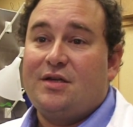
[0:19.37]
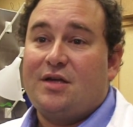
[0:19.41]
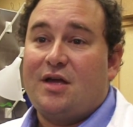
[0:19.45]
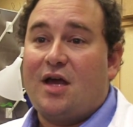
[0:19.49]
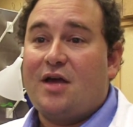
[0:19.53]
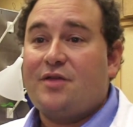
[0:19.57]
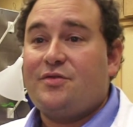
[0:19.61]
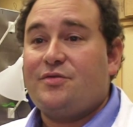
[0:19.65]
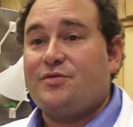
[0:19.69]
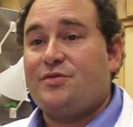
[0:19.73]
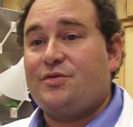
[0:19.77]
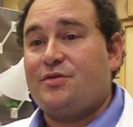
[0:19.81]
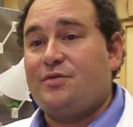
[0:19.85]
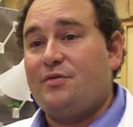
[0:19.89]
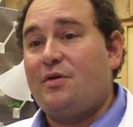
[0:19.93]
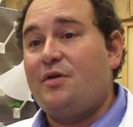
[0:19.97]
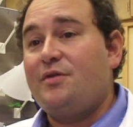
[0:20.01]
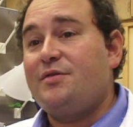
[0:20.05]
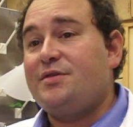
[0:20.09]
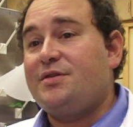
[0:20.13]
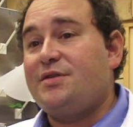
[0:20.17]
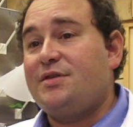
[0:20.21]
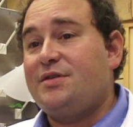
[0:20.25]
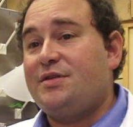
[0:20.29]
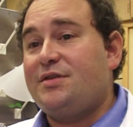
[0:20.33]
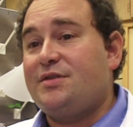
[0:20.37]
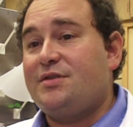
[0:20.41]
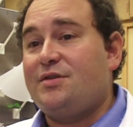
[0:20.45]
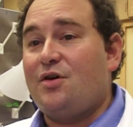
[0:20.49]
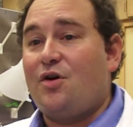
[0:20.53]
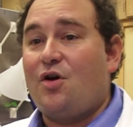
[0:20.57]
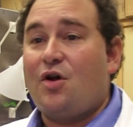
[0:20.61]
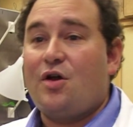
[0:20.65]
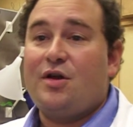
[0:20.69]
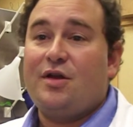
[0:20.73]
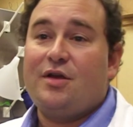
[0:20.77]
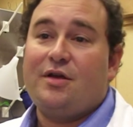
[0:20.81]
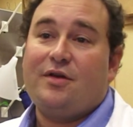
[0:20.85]
Atherosclerosis is the
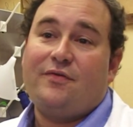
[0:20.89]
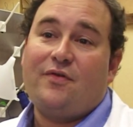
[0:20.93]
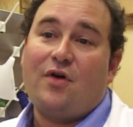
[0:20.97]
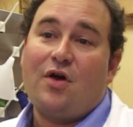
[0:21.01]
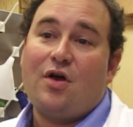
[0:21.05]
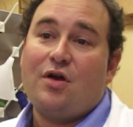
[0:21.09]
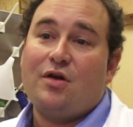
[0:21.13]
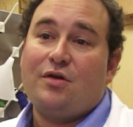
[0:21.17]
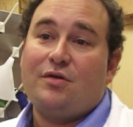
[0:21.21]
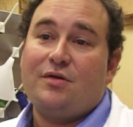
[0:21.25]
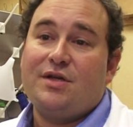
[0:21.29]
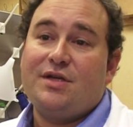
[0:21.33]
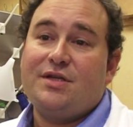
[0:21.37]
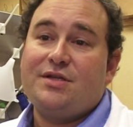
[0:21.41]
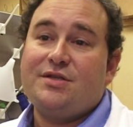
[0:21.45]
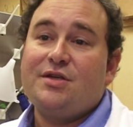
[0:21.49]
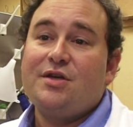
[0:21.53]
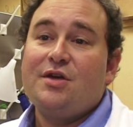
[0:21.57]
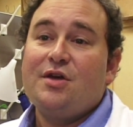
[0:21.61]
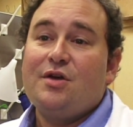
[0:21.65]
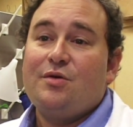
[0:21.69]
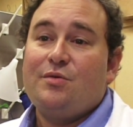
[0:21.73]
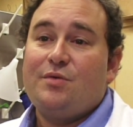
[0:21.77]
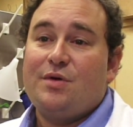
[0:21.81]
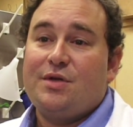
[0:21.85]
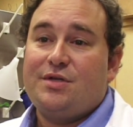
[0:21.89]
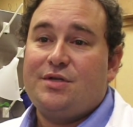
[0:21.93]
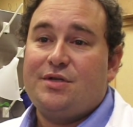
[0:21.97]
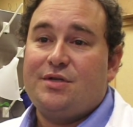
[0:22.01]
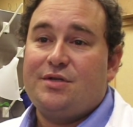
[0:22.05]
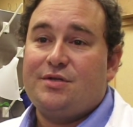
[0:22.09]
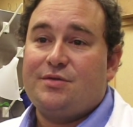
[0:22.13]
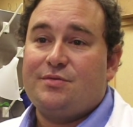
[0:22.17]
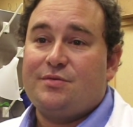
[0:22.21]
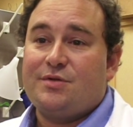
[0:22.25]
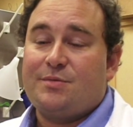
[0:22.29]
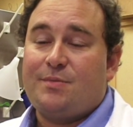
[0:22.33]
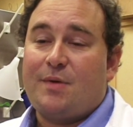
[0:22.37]
hardening of arteries, which
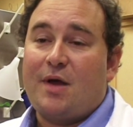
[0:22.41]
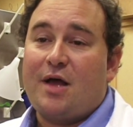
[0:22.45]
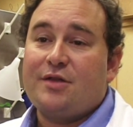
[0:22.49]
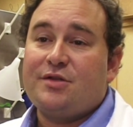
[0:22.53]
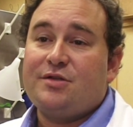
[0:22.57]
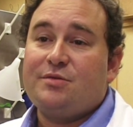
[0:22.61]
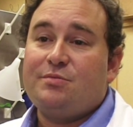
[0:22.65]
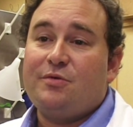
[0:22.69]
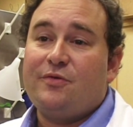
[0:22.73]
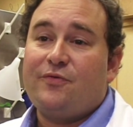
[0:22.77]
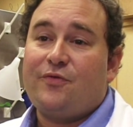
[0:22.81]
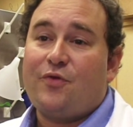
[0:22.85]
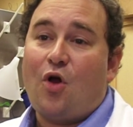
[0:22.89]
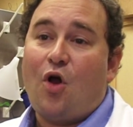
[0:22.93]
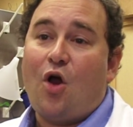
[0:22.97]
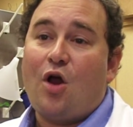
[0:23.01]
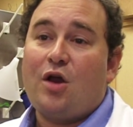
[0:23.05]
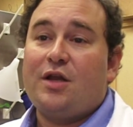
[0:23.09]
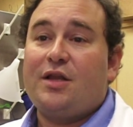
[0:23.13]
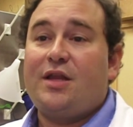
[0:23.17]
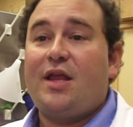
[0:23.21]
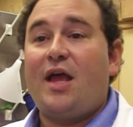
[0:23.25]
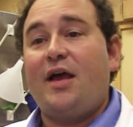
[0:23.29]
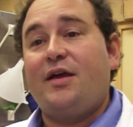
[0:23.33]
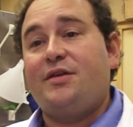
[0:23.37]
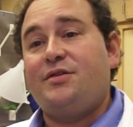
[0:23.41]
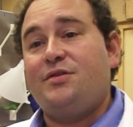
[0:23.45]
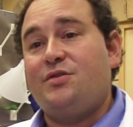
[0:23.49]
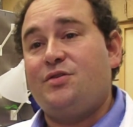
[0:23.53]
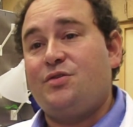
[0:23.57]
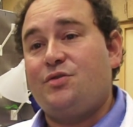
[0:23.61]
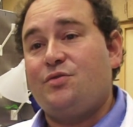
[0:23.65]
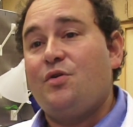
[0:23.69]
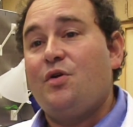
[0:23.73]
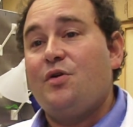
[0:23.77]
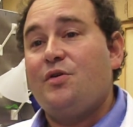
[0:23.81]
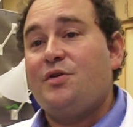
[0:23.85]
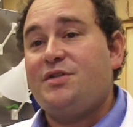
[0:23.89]
is responsible for heart attacks and
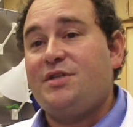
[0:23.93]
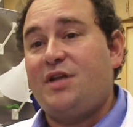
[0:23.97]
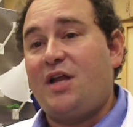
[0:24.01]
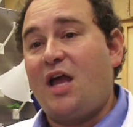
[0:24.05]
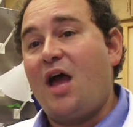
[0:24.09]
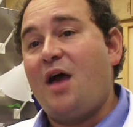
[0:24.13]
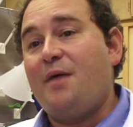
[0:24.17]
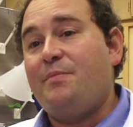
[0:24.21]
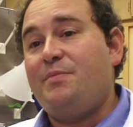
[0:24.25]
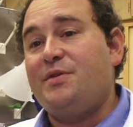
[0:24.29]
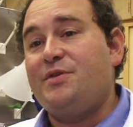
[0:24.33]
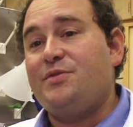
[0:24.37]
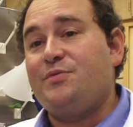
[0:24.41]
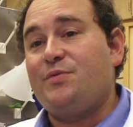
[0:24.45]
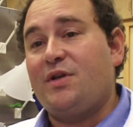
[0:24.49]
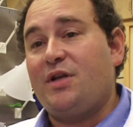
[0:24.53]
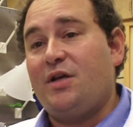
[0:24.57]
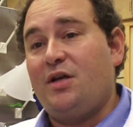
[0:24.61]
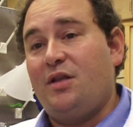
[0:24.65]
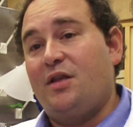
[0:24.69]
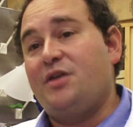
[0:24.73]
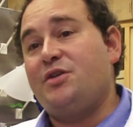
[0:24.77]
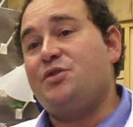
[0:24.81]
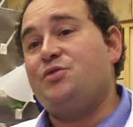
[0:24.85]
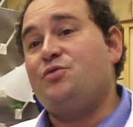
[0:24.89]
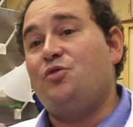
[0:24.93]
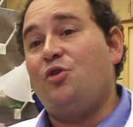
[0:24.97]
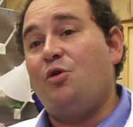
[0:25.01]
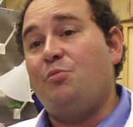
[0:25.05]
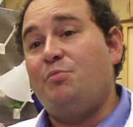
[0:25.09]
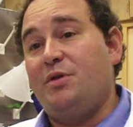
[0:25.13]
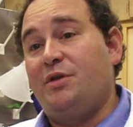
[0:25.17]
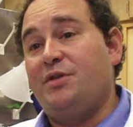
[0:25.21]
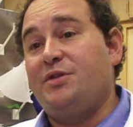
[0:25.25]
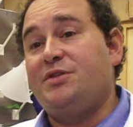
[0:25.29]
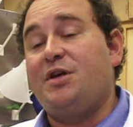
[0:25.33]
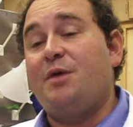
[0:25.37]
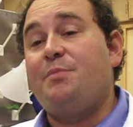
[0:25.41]
strokes and happens when cholesterol
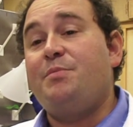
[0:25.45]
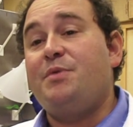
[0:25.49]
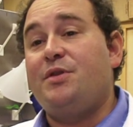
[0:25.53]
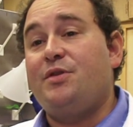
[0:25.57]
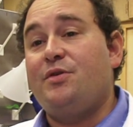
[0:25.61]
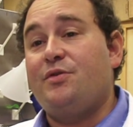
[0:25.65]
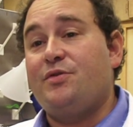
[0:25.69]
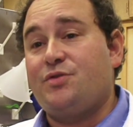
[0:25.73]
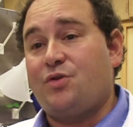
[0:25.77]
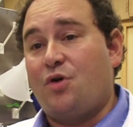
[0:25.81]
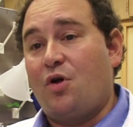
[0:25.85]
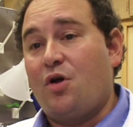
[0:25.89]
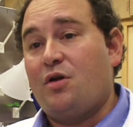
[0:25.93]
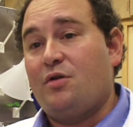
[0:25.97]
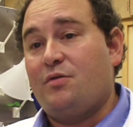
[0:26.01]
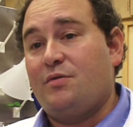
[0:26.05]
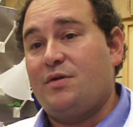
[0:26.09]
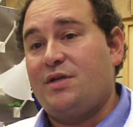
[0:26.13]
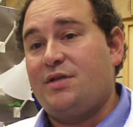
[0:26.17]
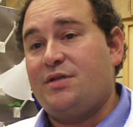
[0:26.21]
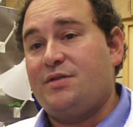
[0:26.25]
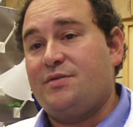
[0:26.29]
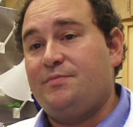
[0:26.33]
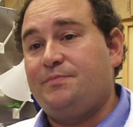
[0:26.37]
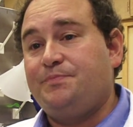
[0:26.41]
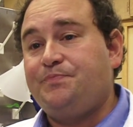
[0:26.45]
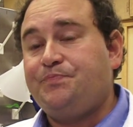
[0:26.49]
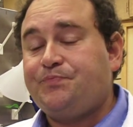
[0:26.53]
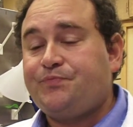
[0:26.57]
builds up in those arteries.